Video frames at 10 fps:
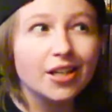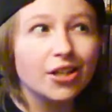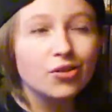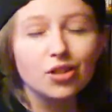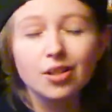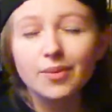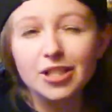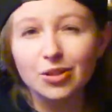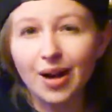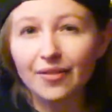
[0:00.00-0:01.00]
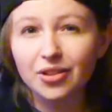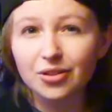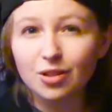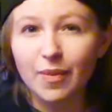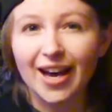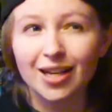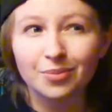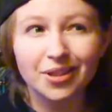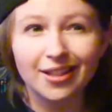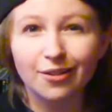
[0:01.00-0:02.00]
usually we do have a loose
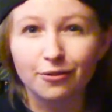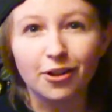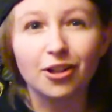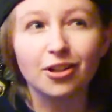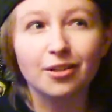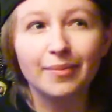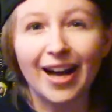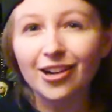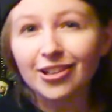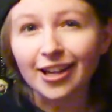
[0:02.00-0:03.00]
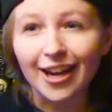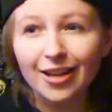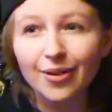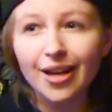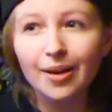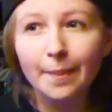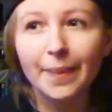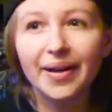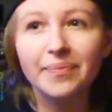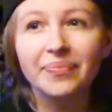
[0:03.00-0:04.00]
backup plan to fall back on anyway,
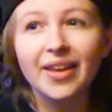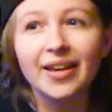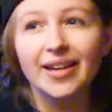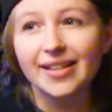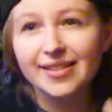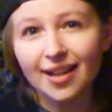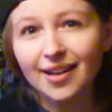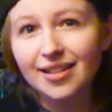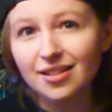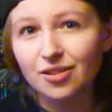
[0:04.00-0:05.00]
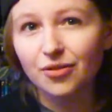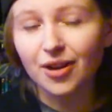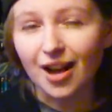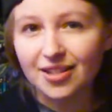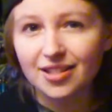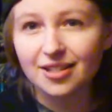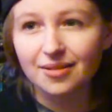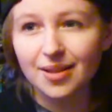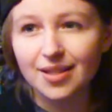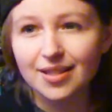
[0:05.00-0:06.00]
but it's a lot easier for us to
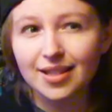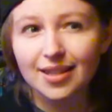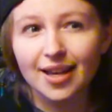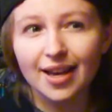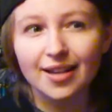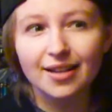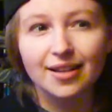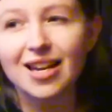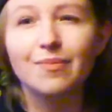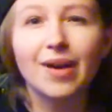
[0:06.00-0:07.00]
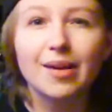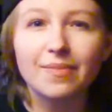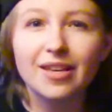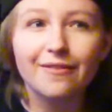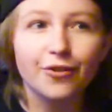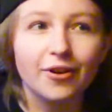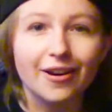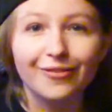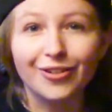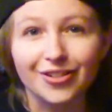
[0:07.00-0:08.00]
do things like that than it might be for
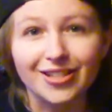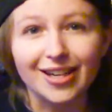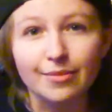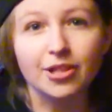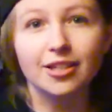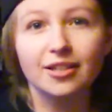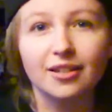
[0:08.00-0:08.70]
a first timer.